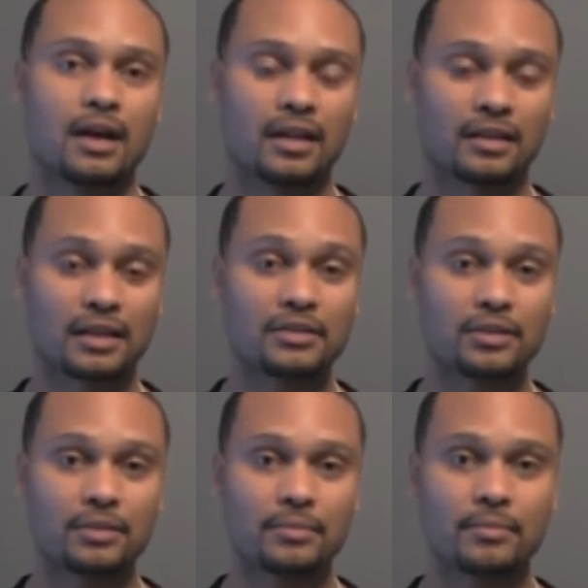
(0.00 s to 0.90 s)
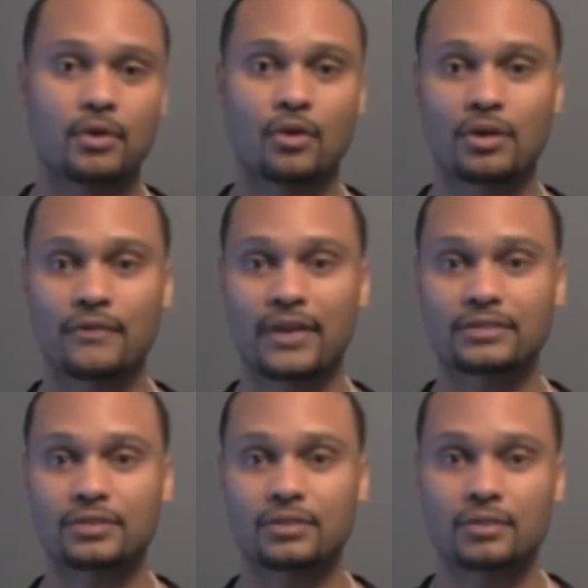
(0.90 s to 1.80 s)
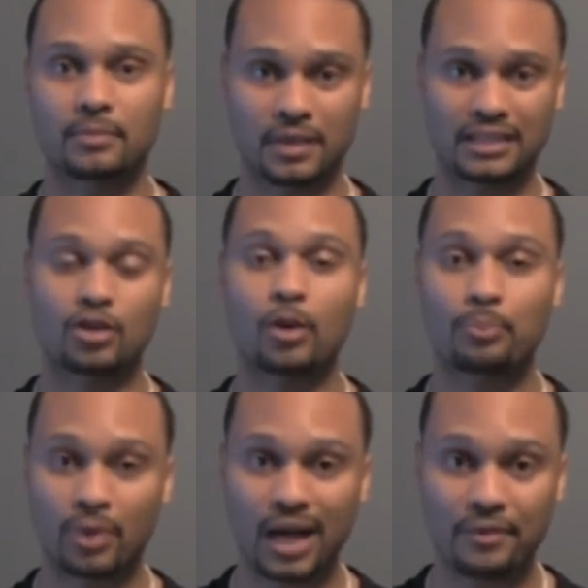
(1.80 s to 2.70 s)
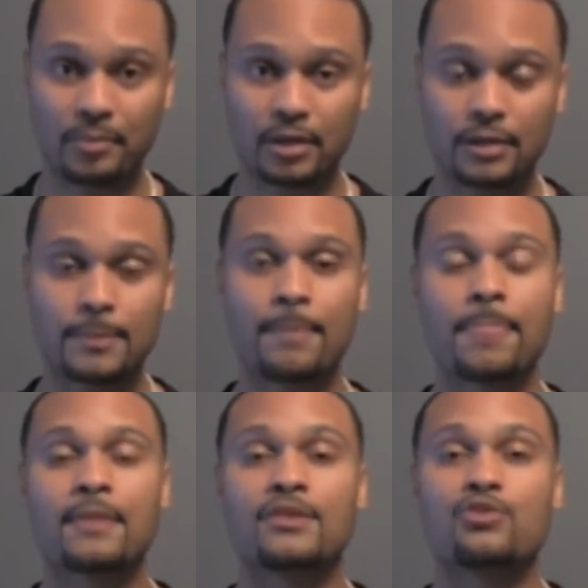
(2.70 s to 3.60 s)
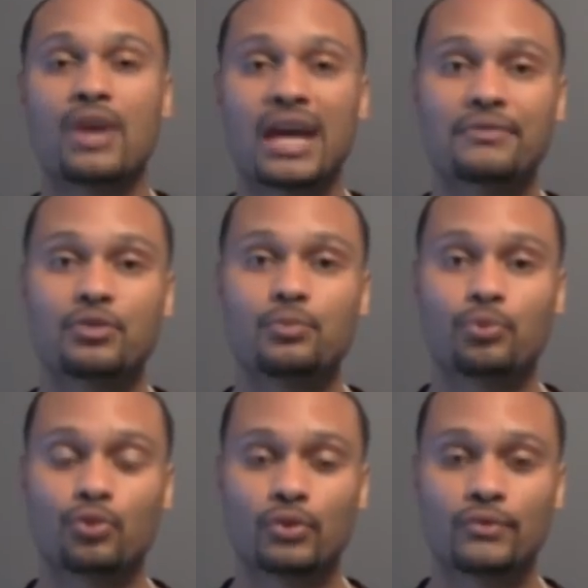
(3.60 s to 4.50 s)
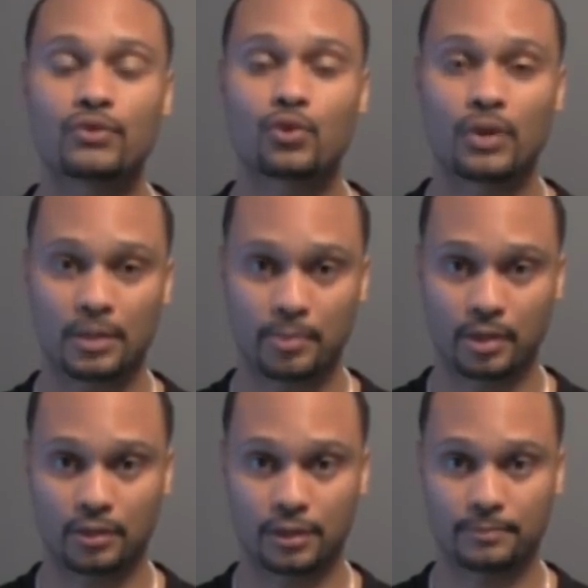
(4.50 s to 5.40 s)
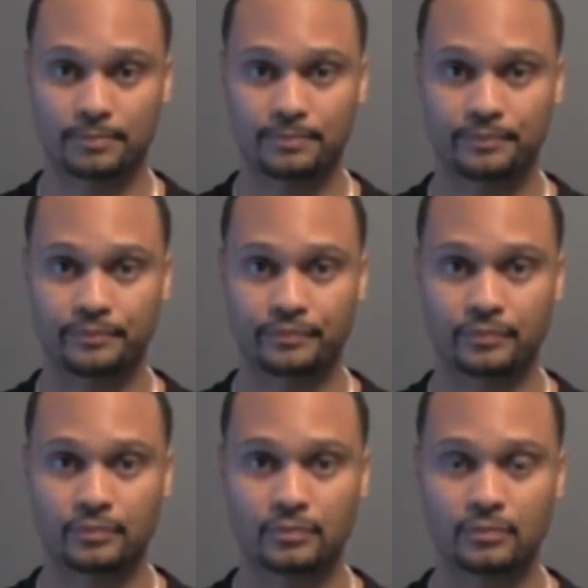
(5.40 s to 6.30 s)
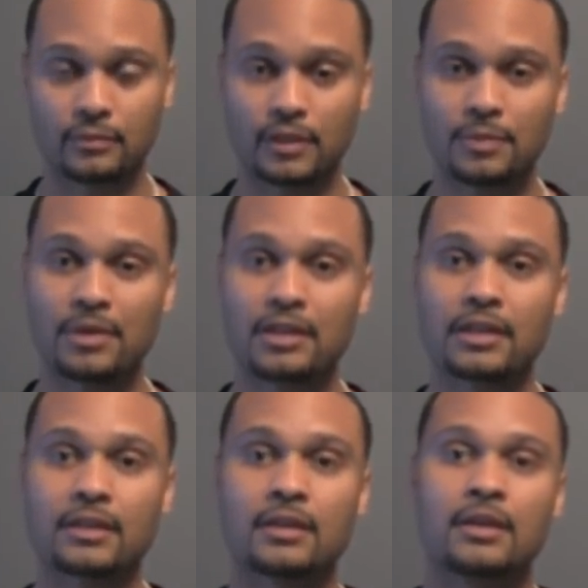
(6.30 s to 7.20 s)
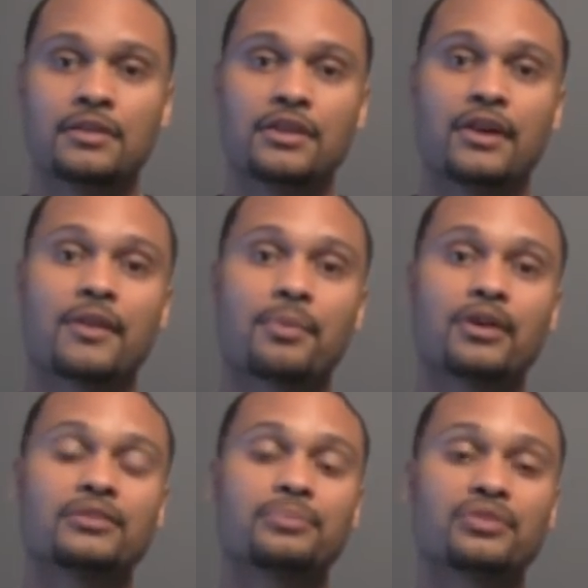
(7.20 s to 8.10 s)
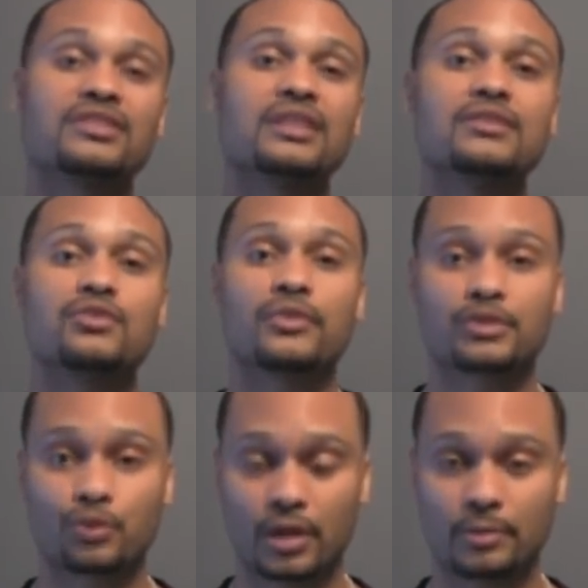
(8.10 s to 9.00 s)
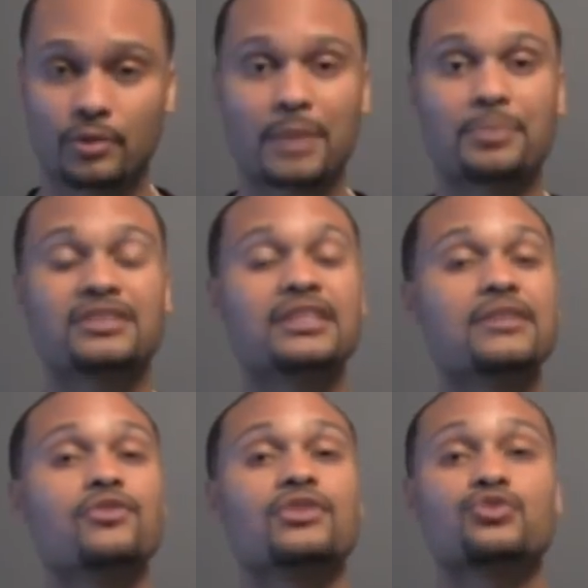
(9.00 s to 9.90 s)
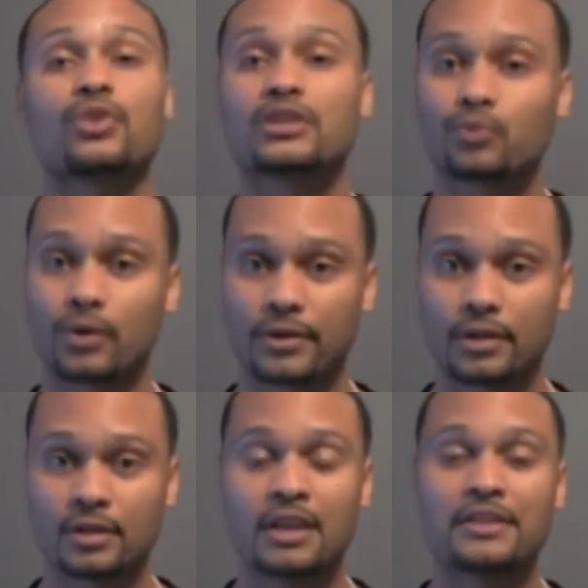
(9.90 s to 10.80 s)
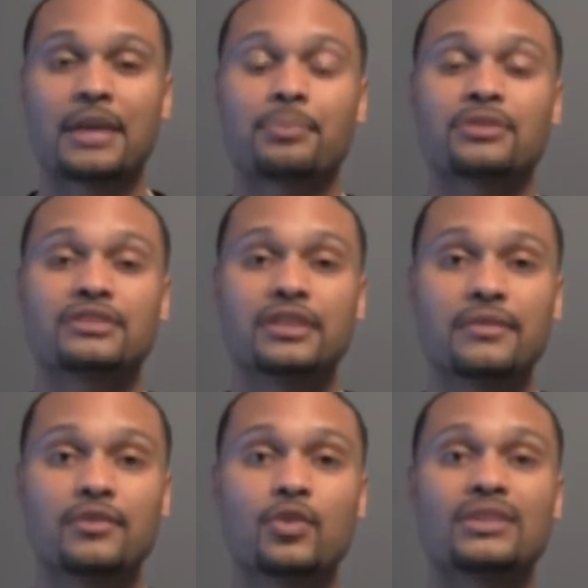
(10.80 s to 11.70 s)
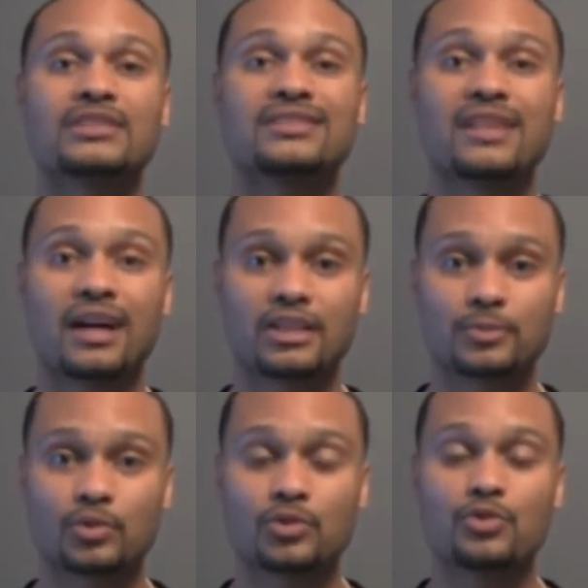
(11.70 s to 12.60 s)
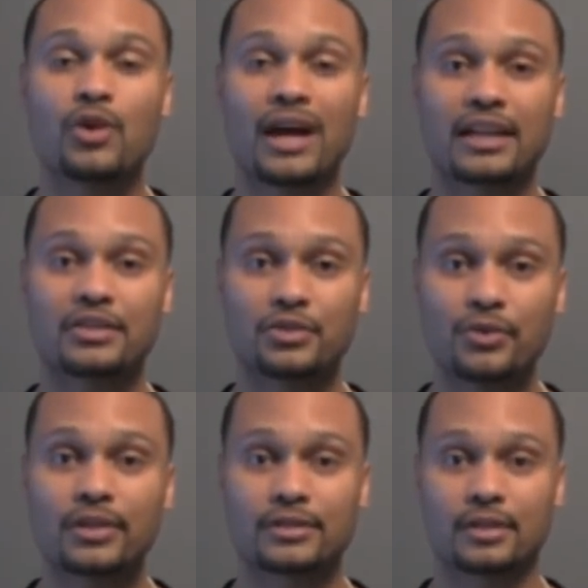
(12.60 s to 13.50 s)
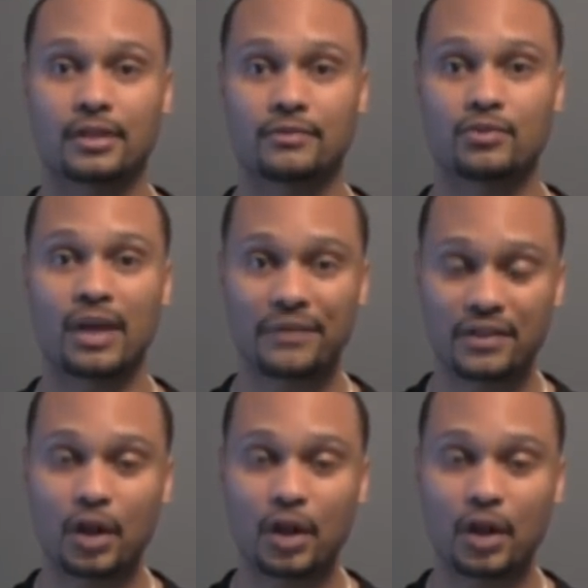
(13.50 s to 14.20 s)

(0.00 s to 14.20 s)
a lender or an investor, that's called private money, you have to prove credibility. Meaning the other person perceives you as credible. They perceive you as trustworthy. They perceive you as knowledgeable and you know how to do this stuff. You have the